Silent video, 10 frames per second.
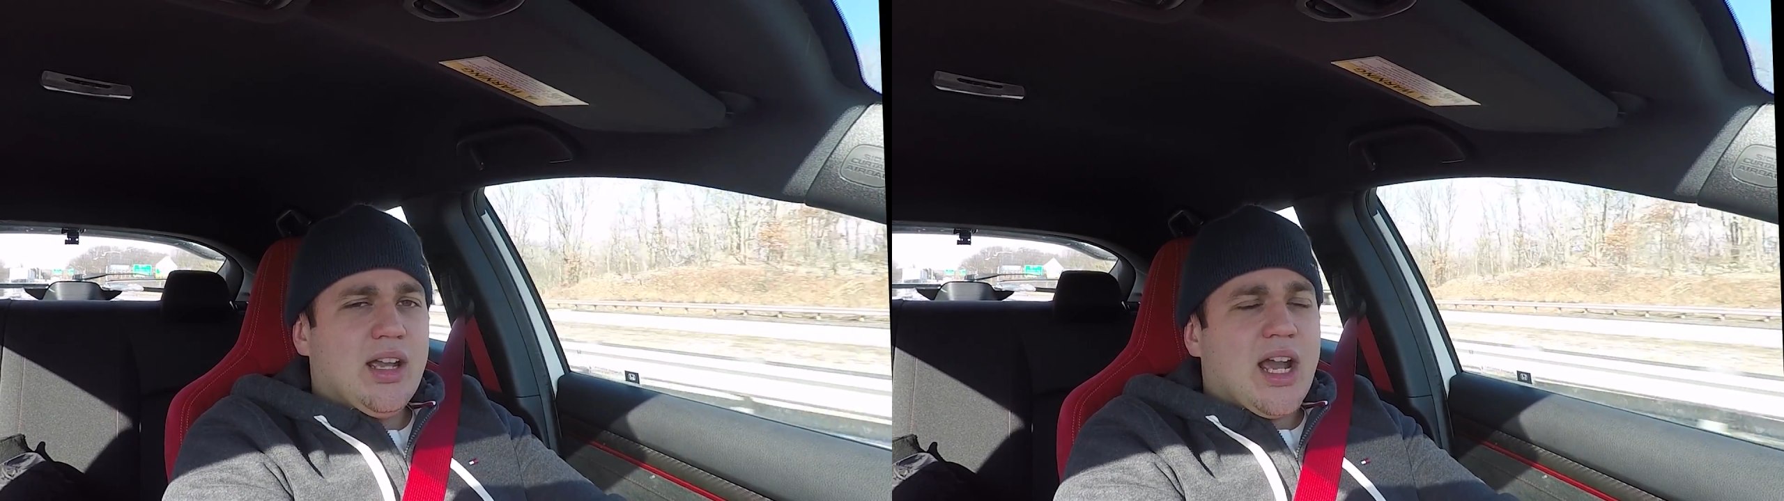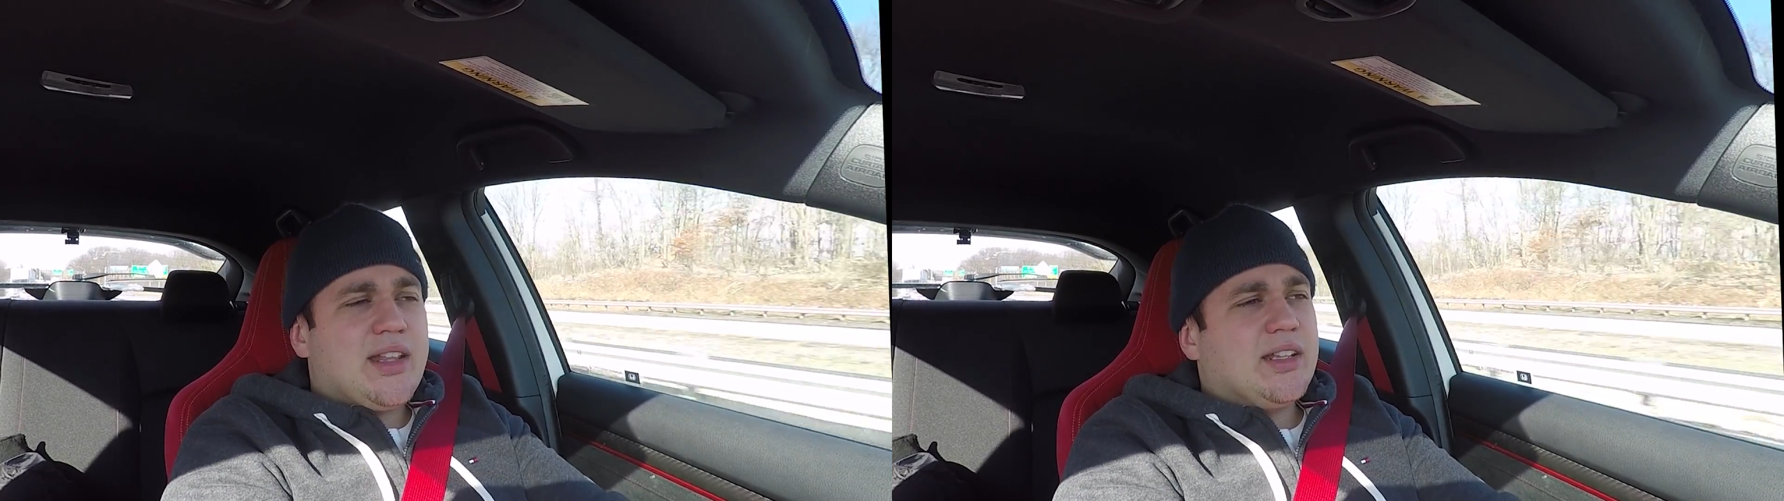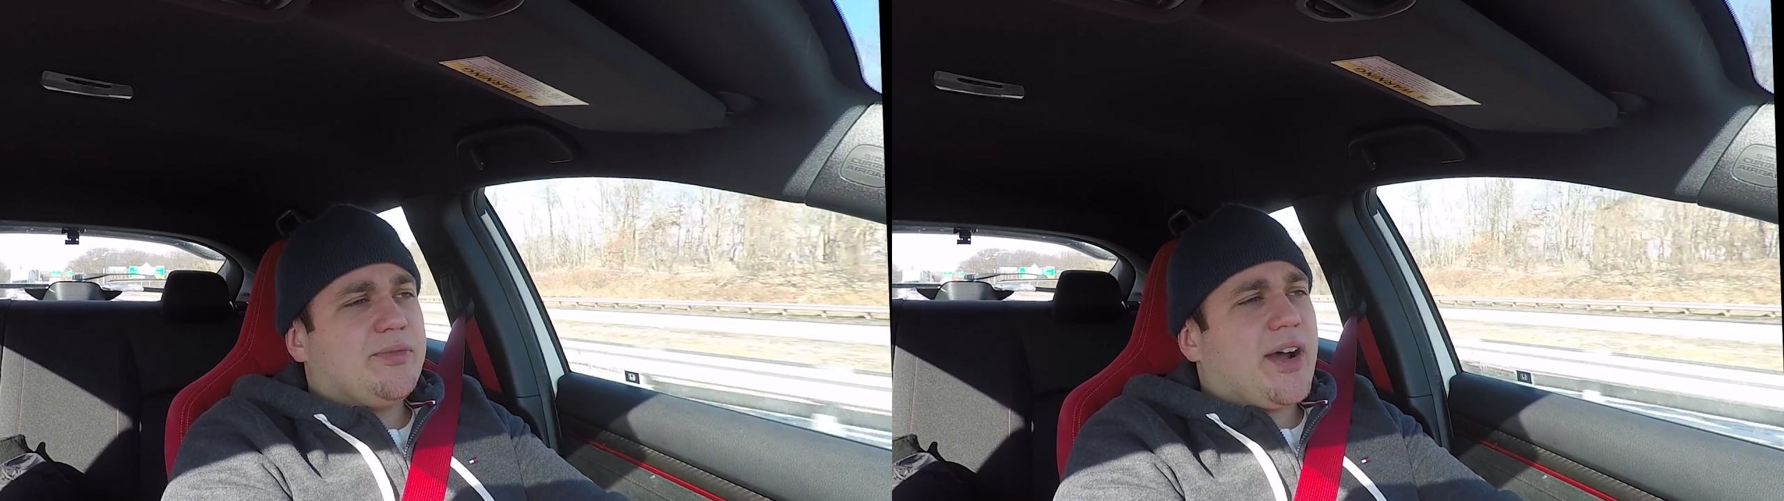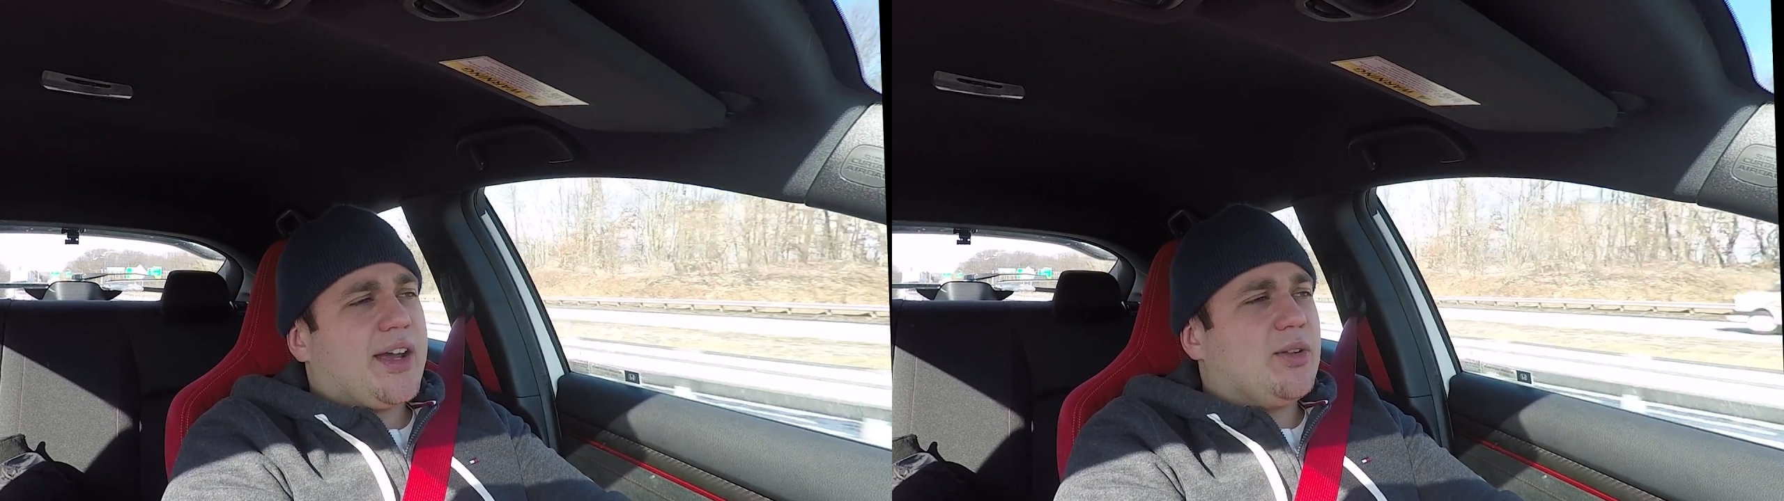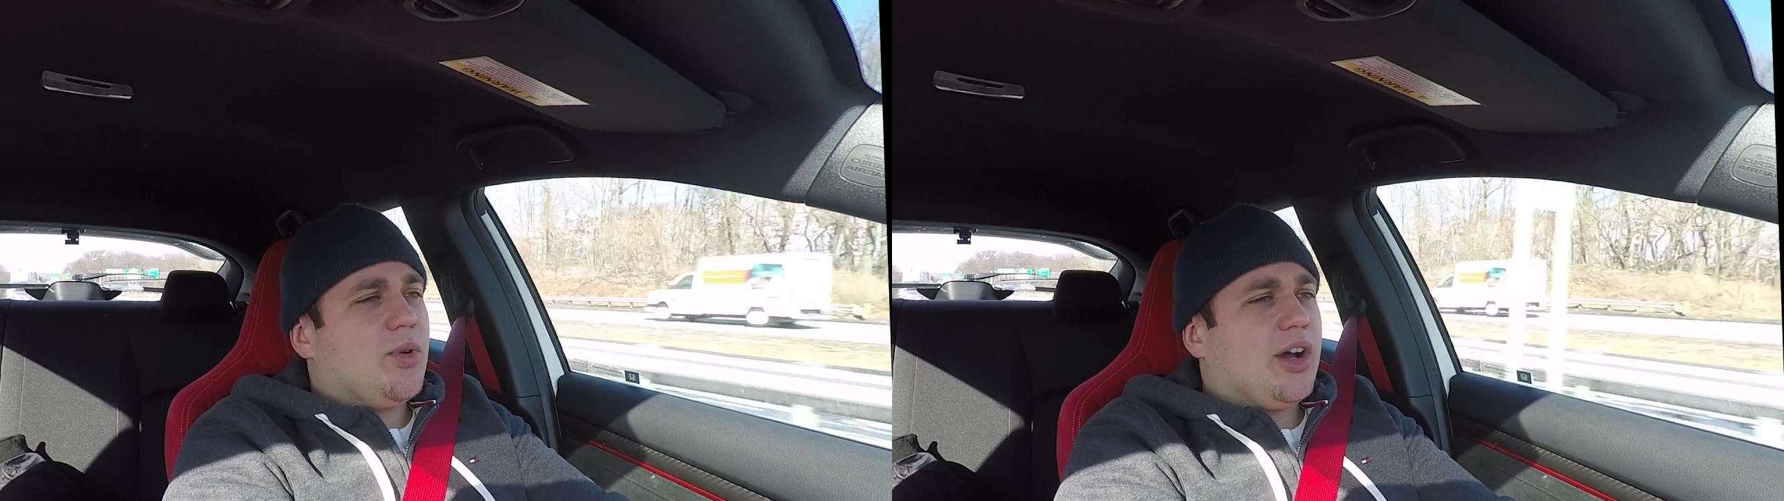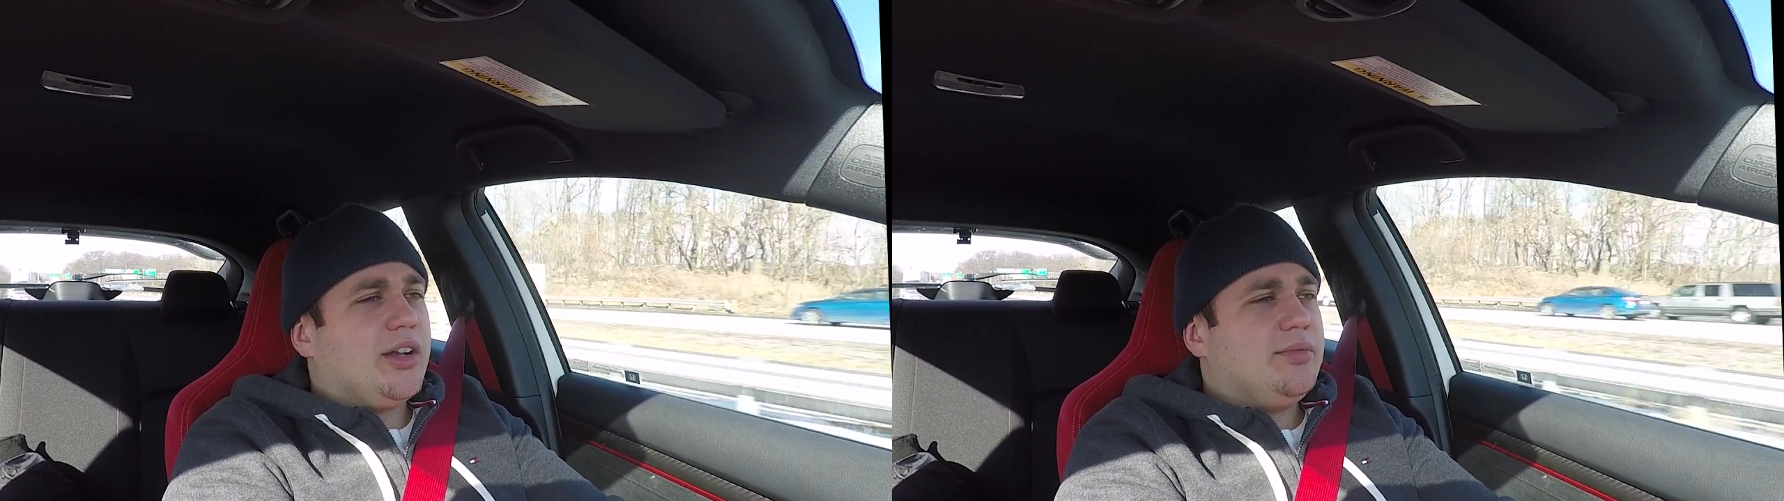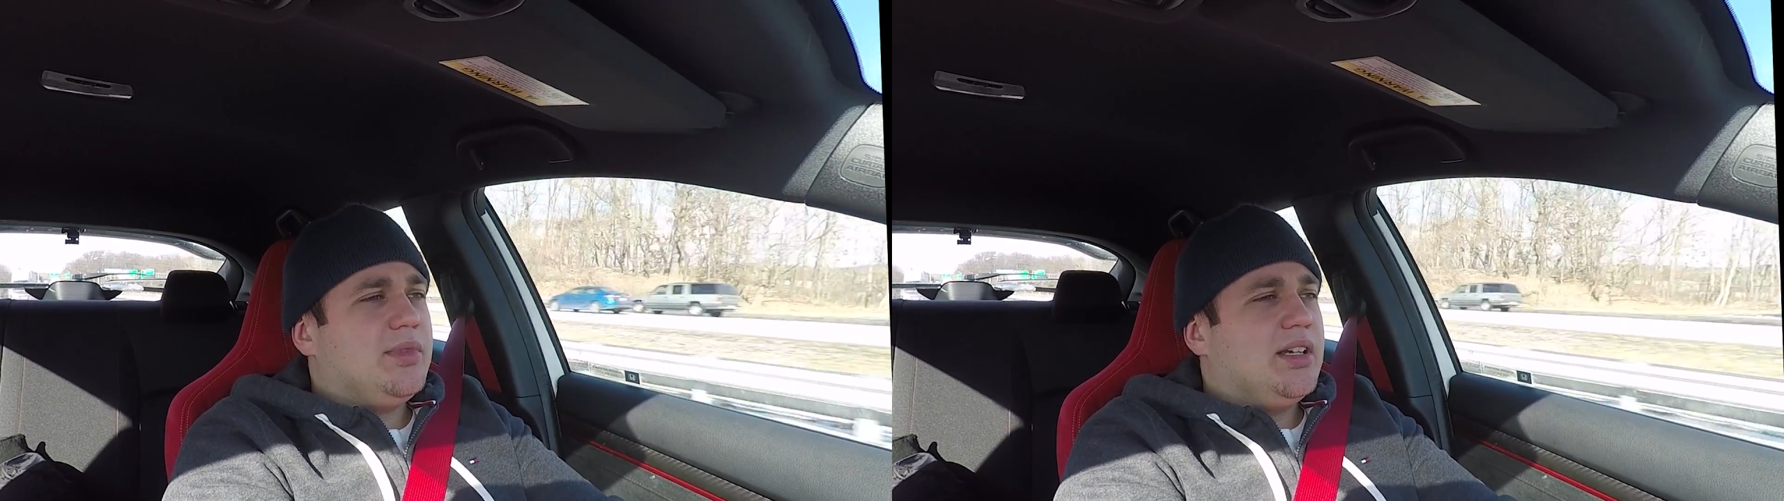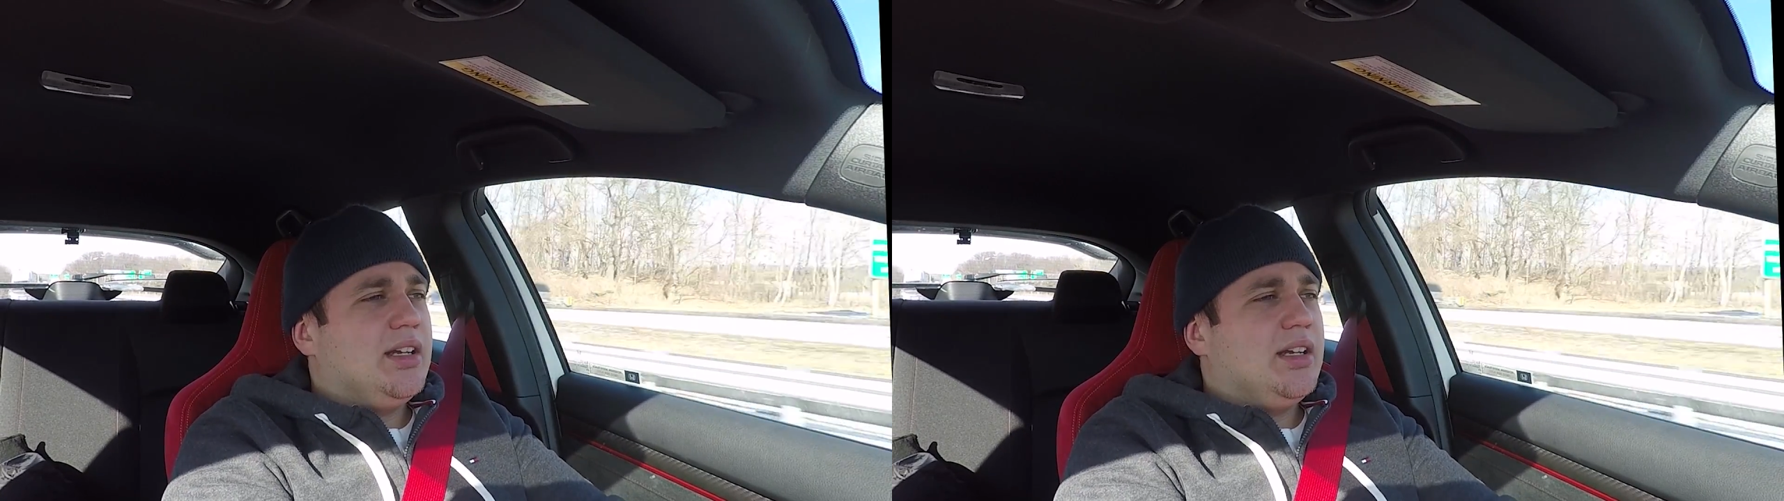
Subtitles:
And then the final one,